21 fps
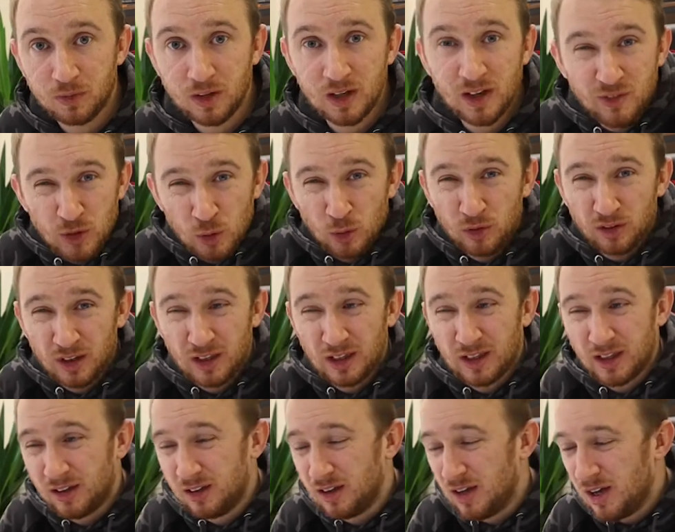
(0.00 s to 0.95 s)
If you're
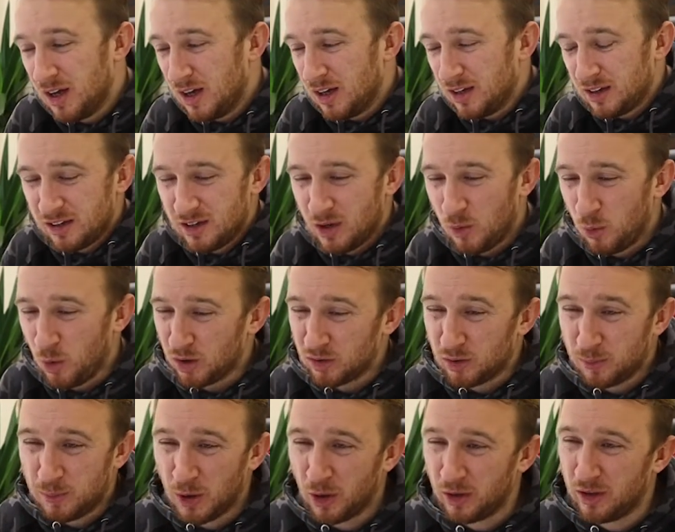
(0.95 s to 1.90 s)
thinking, you know
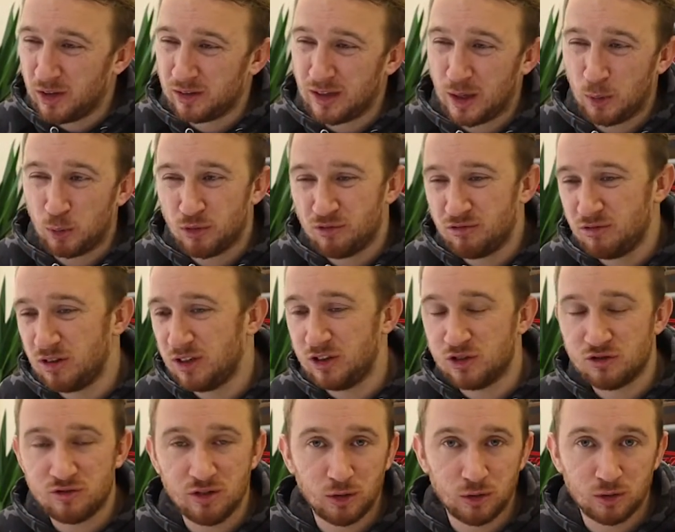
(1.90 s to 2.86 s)
what, to be honest, I would really
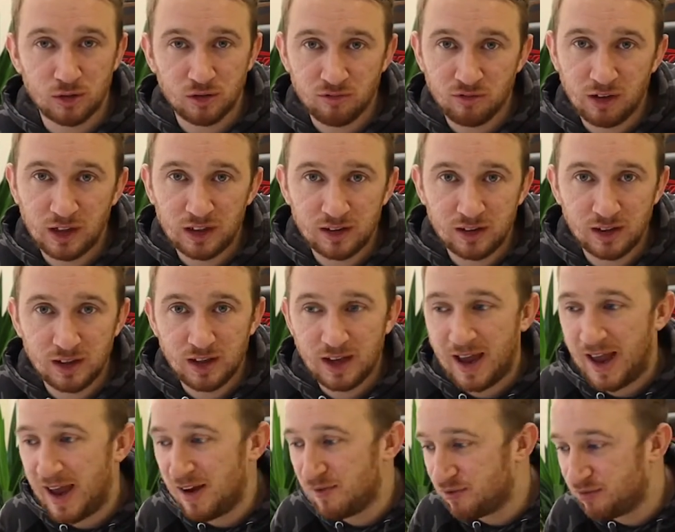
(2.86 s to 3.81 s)
struggle to write
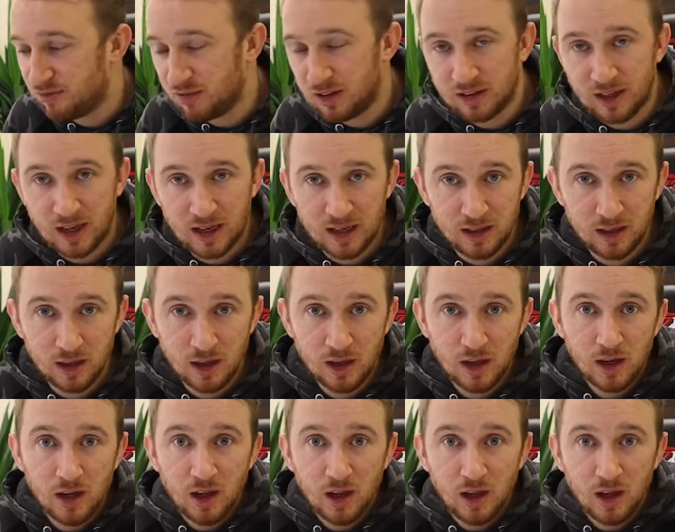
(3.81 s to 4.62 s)
it every day,